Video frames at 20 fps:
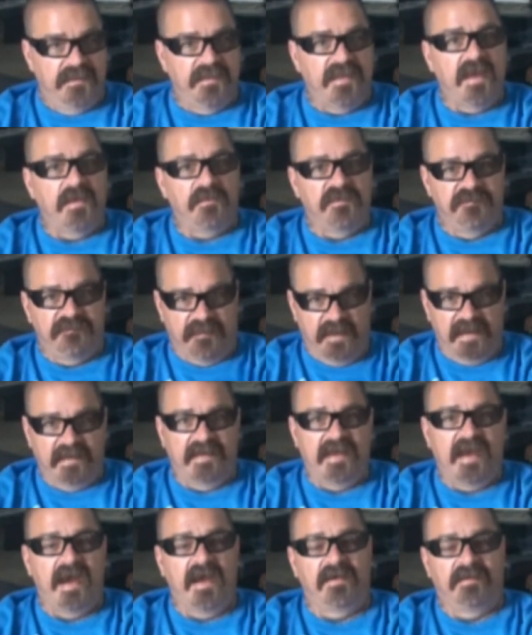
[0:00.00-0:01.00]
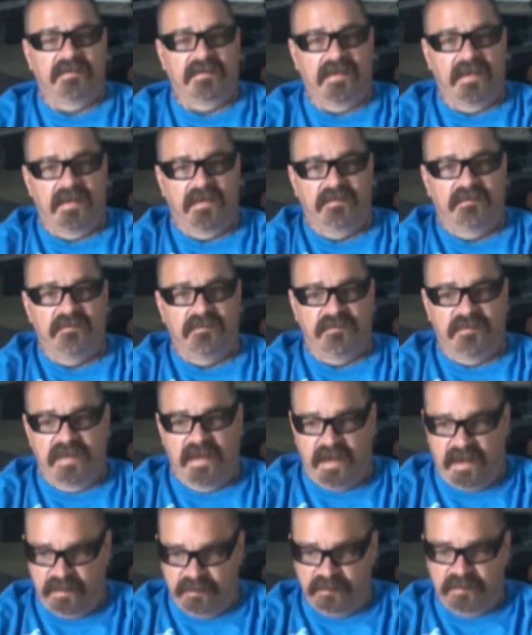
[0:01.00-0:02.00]
that we finally hired a guy. We
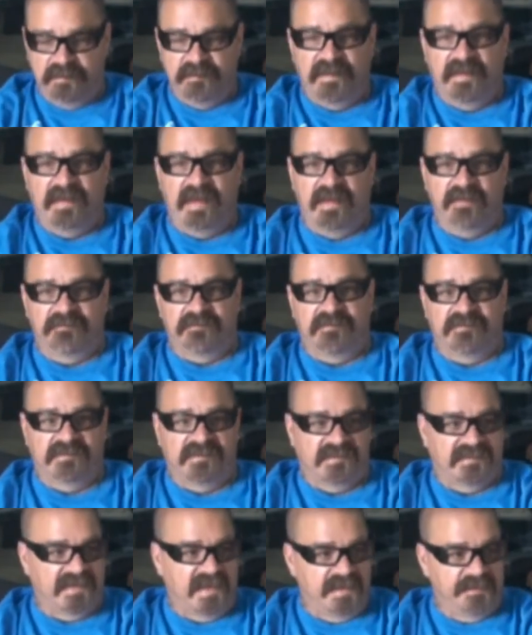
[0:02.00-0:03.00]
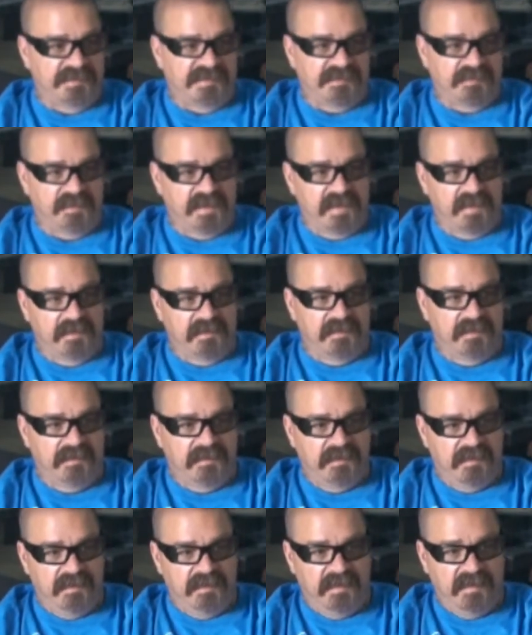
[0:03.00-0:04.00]
hired one of my lifers. His name is Ware.
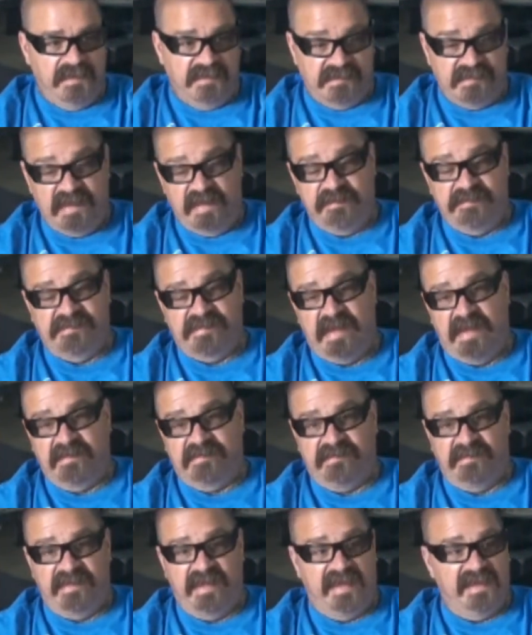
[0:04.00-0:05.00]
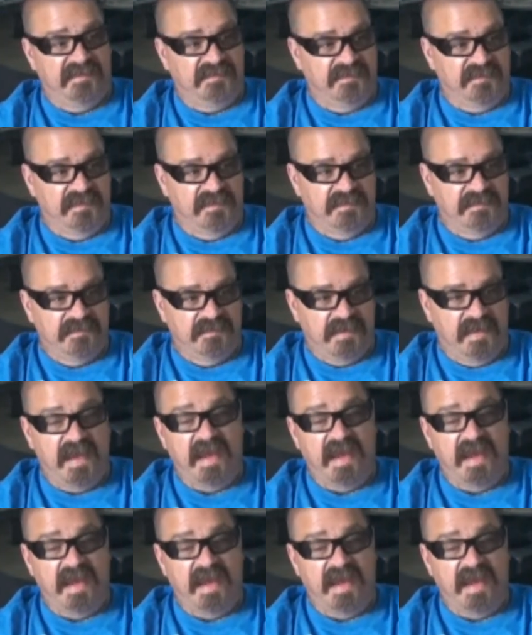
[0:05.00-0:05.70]
His name is actually Antoine.